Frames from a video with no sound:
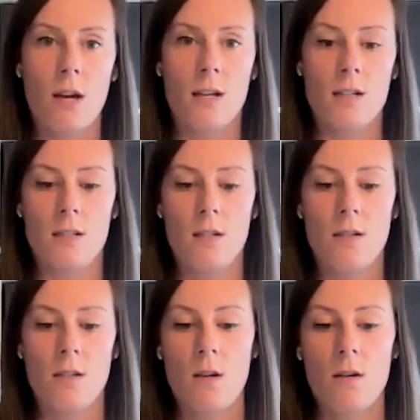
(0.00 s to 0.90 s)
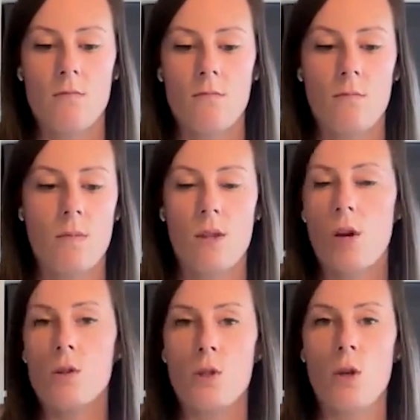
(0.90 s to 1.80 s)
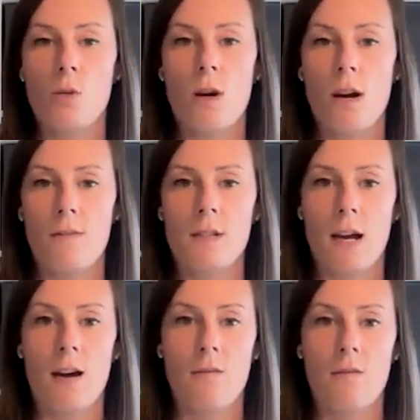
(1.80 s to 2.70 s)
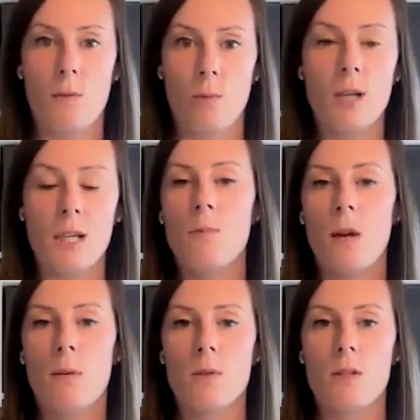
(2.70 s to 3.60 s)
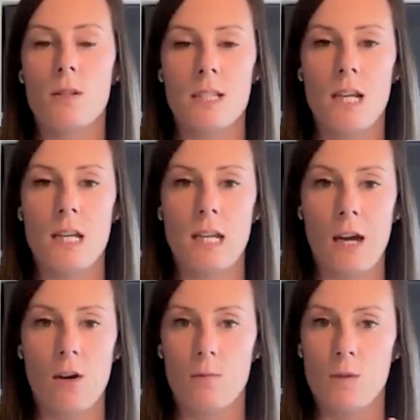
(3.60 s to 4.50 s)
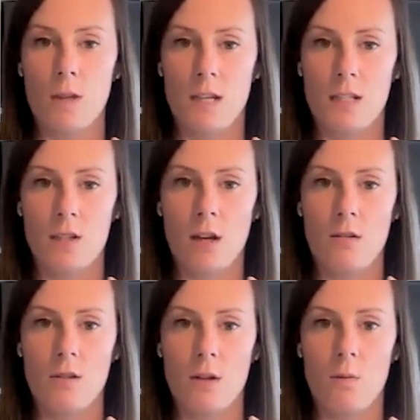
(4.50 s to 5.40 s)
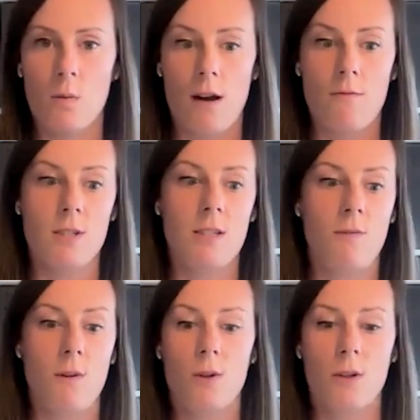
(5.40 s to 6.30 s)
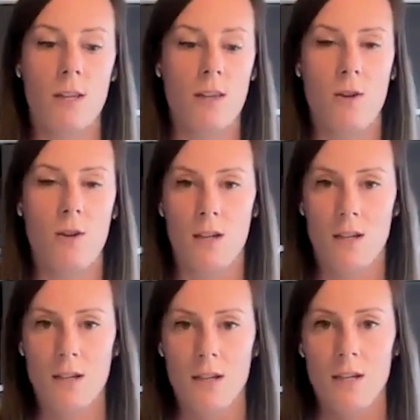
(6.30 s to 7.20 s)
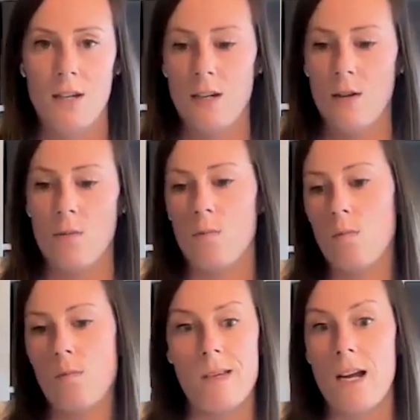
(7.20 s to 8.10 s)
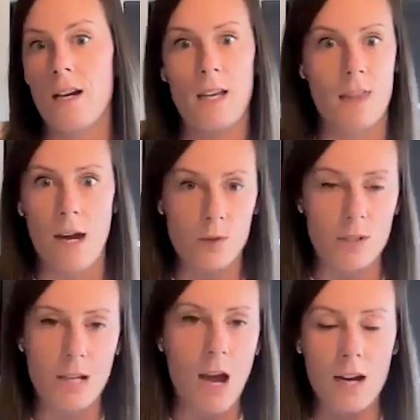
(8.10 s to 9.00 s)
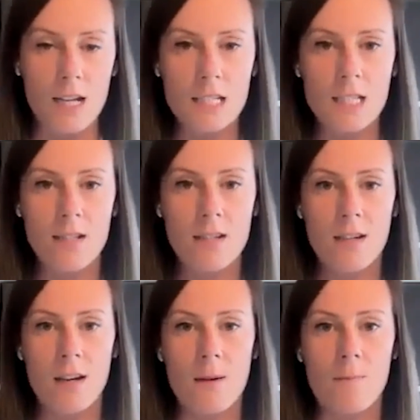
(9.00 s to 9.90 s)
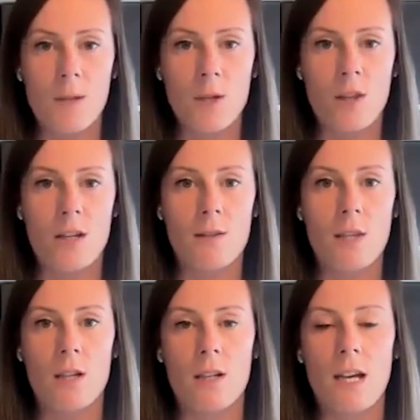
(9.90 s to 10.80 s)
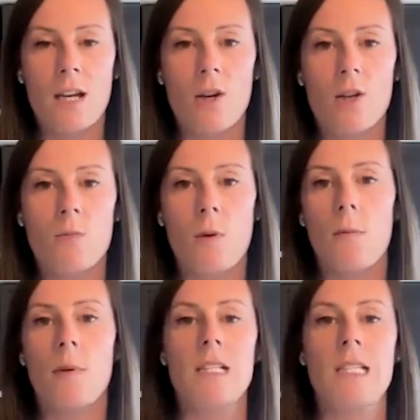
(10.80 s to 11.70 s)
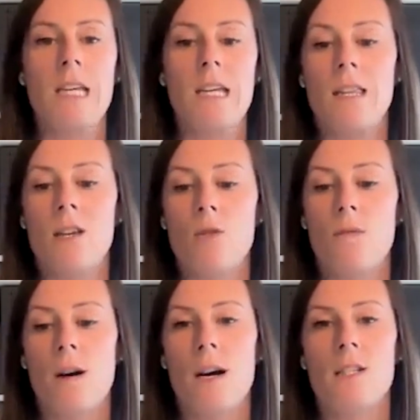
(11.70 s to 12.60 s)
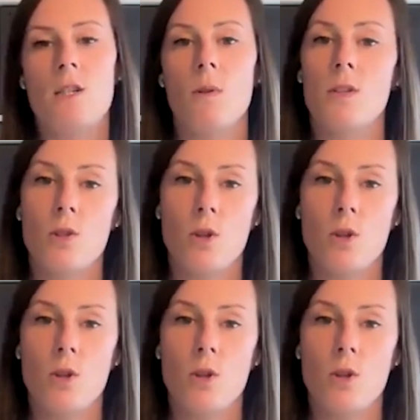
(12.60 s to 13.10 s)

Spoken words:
And those 2 have to have the money to be able to succeed and get up to where they need to go to. Whereas if you look at the other nearly 1,000 guys, the likelihood and probability that you'll find someone